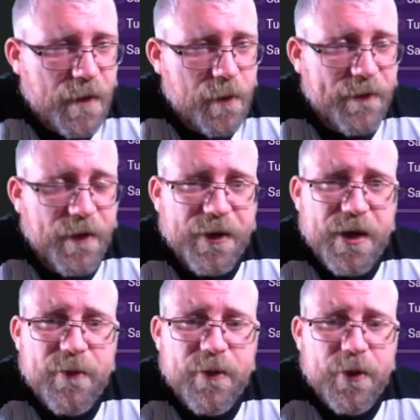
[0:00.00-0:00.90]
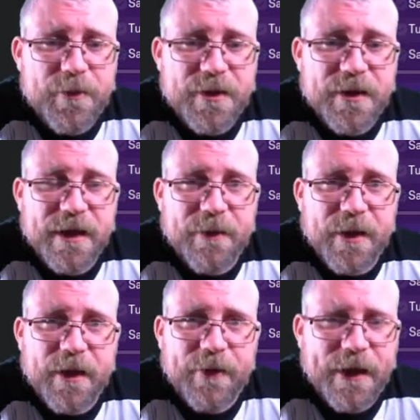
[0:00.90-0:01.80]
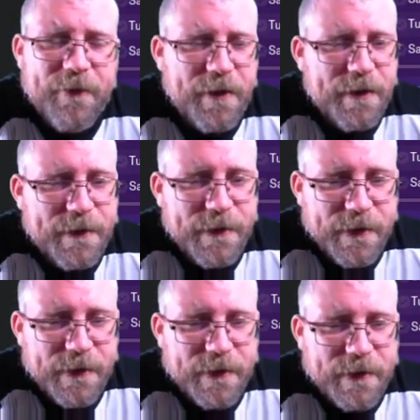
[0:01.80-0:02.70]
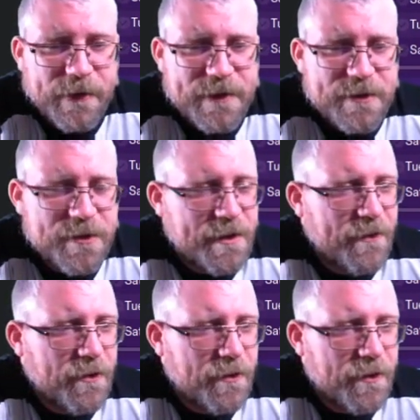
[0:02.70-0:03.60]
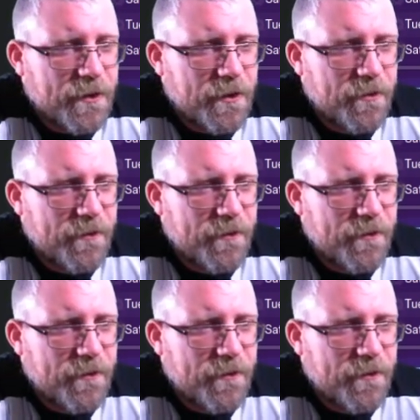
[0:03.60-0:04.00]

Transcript: We've got no cup to think about now. Let's just have a look at the club